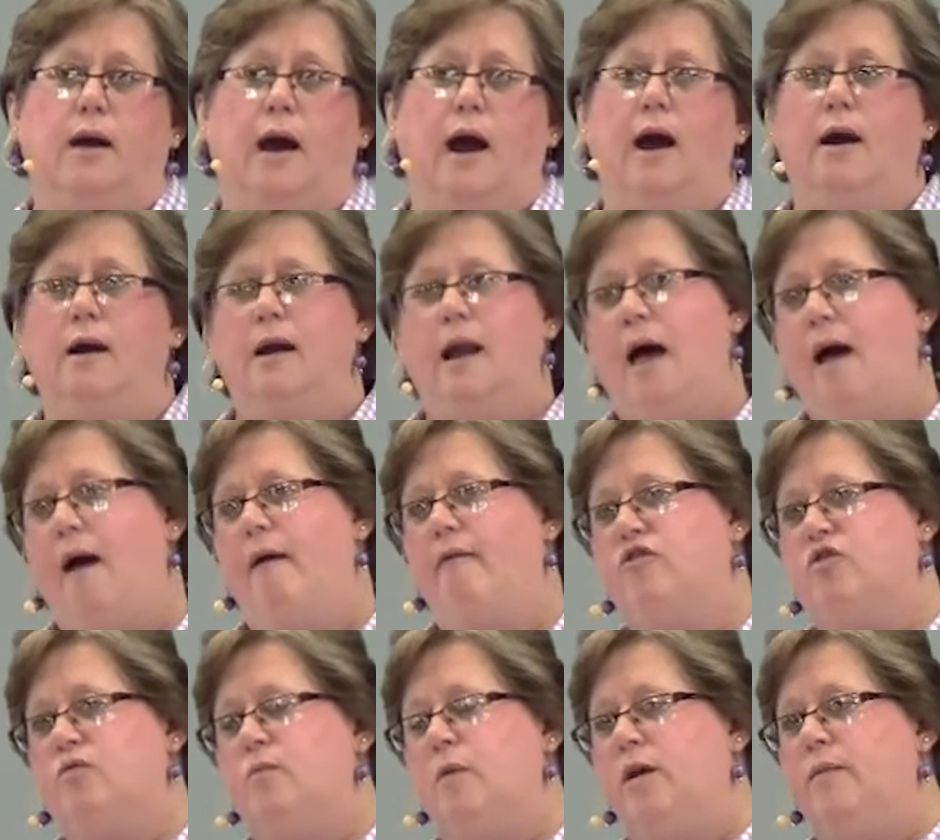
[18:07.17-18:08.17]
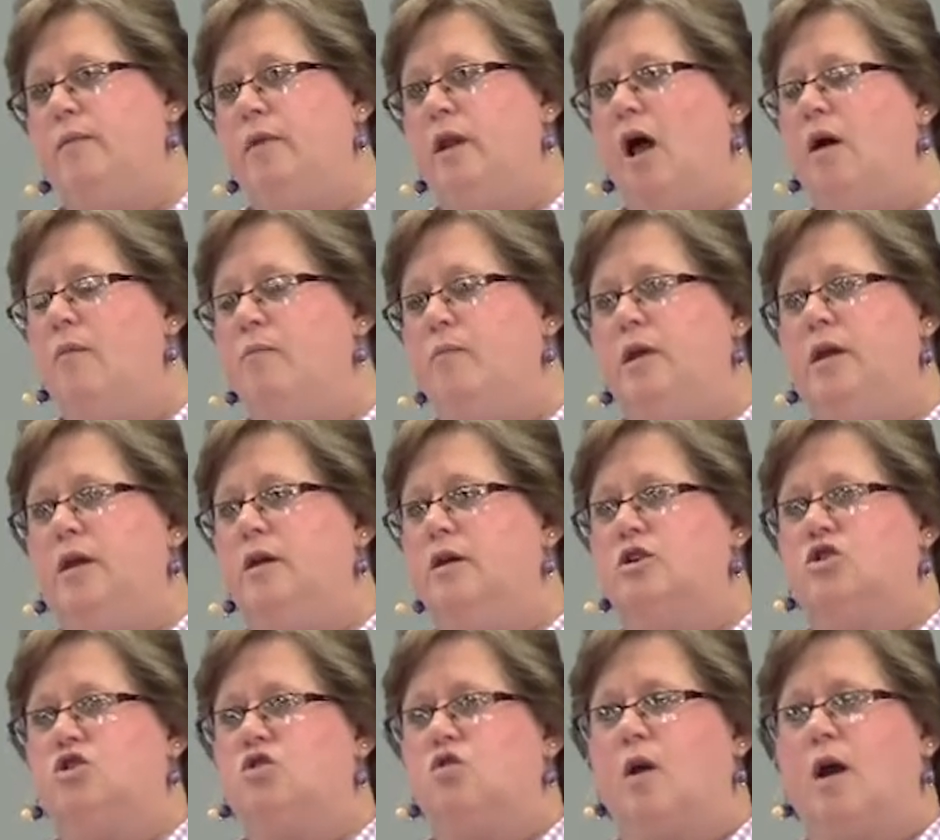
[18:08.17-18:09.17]
Our lives may not be
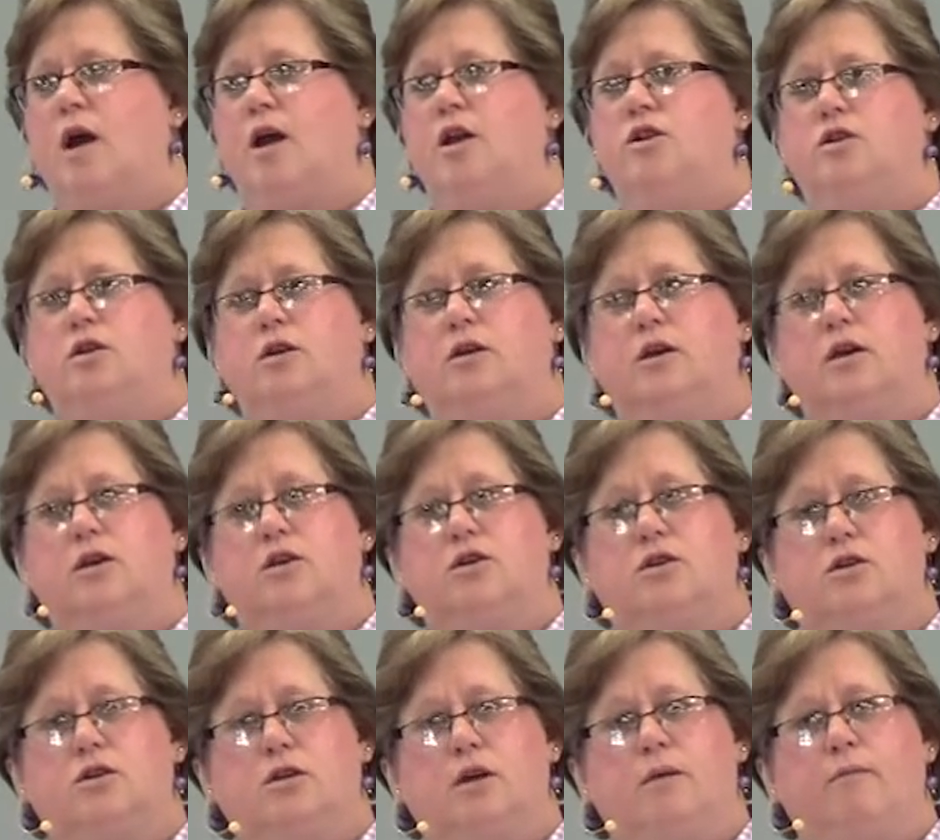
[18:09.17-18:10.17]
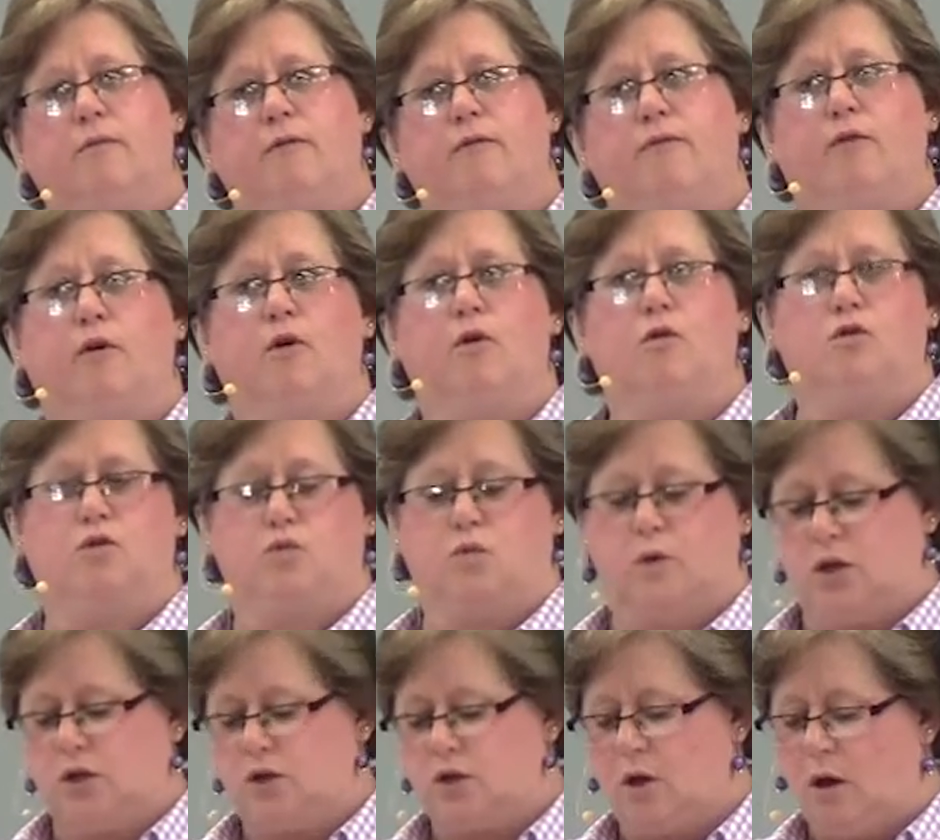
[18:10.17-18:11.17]
as tragic as some of those
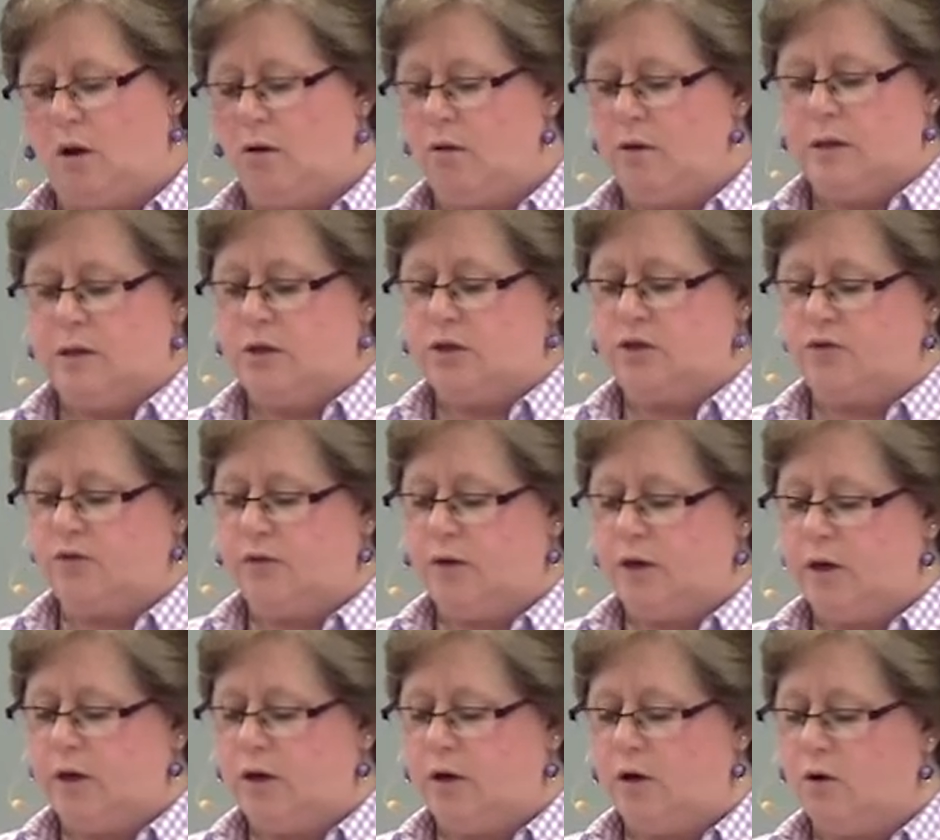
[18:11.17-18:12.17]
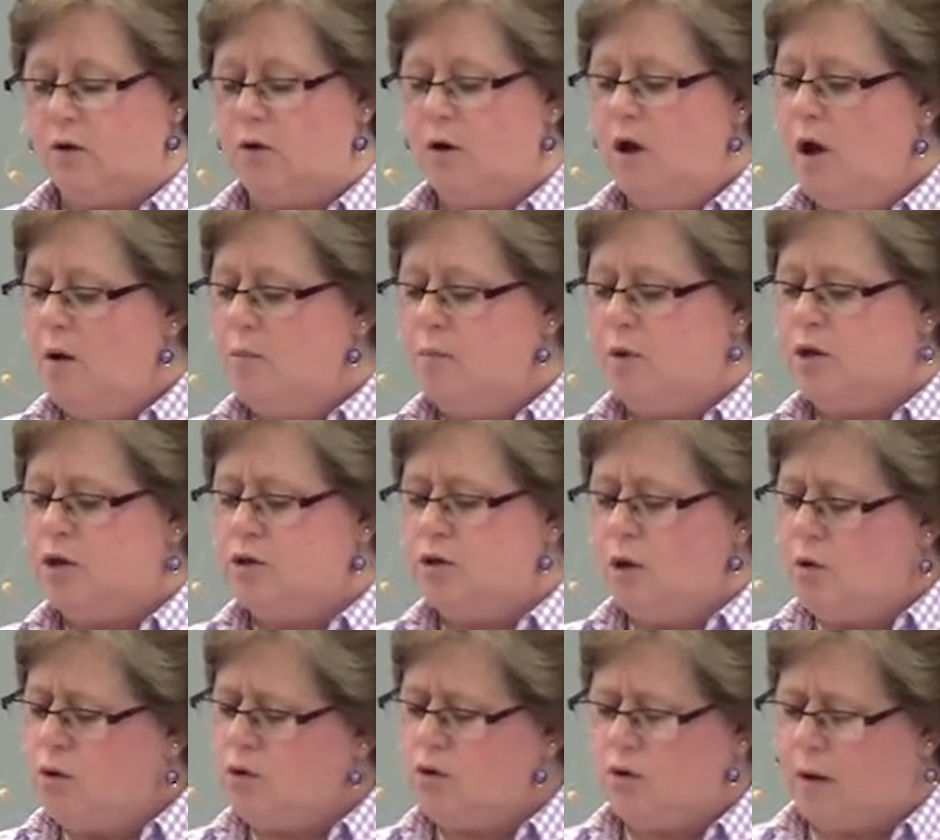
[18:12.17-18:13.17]
we saw in this video, but
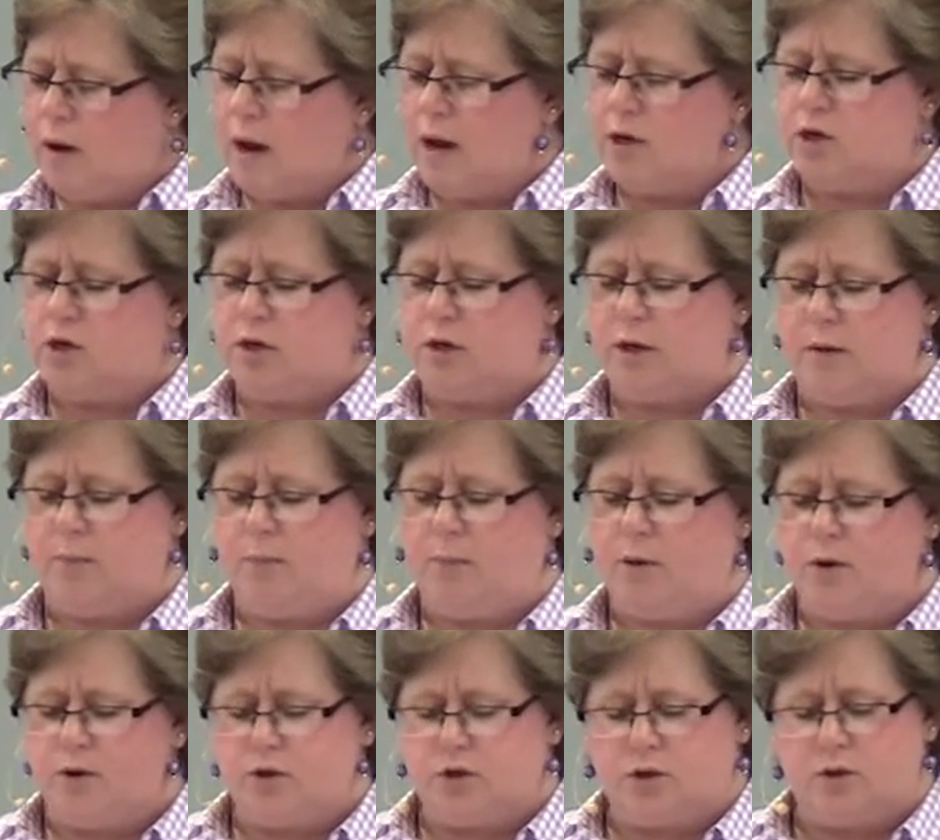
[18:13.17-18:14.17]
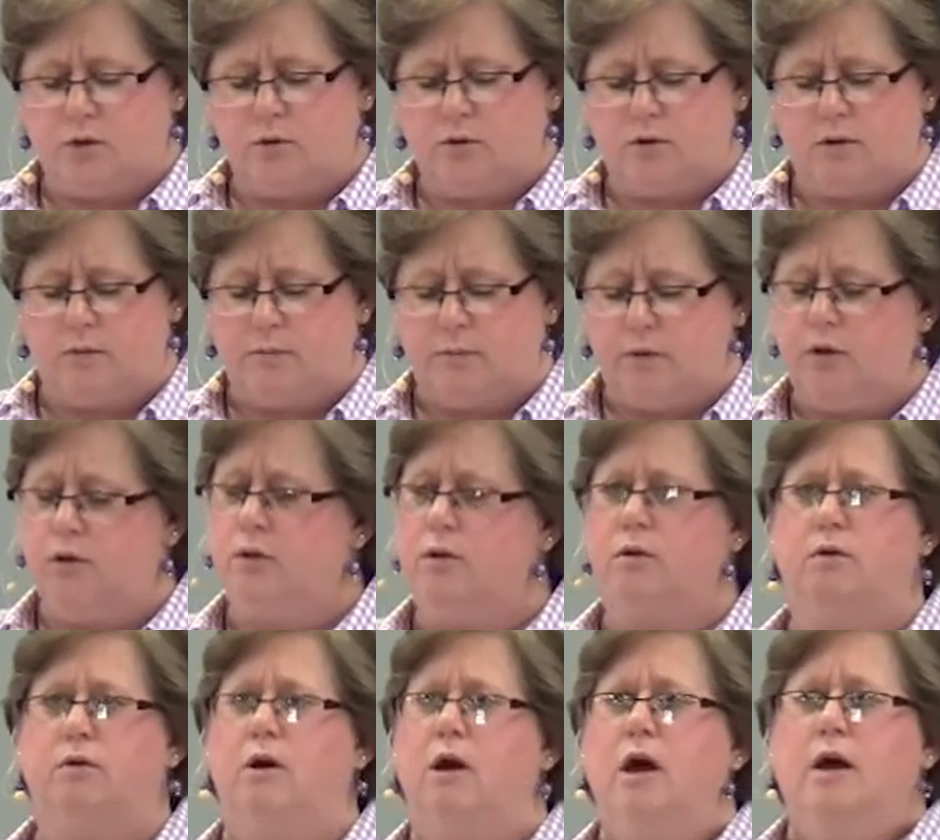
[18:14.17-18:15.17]
no tragedy, personal,
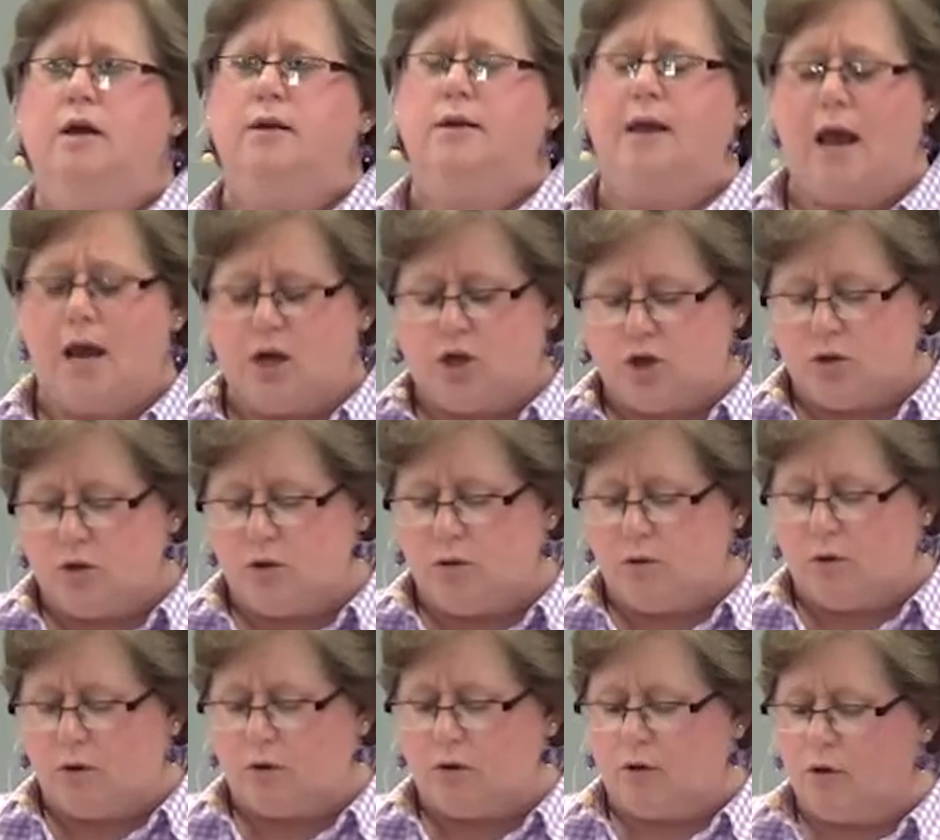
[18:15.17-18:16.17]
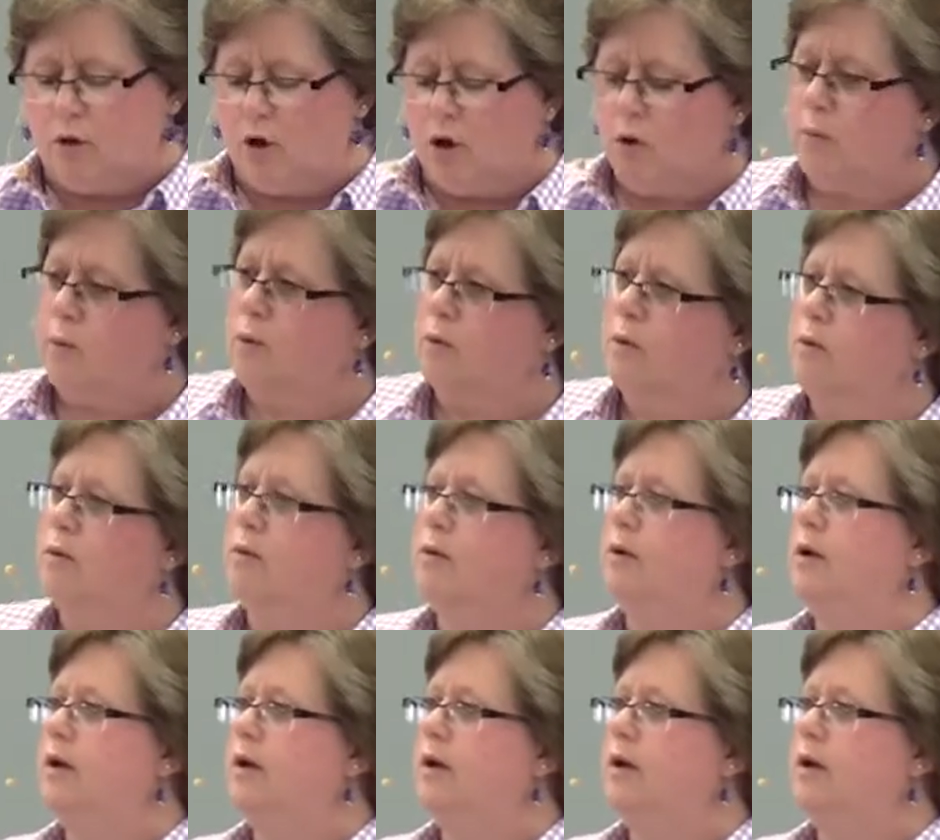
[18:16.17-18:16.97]
communal, national, or global,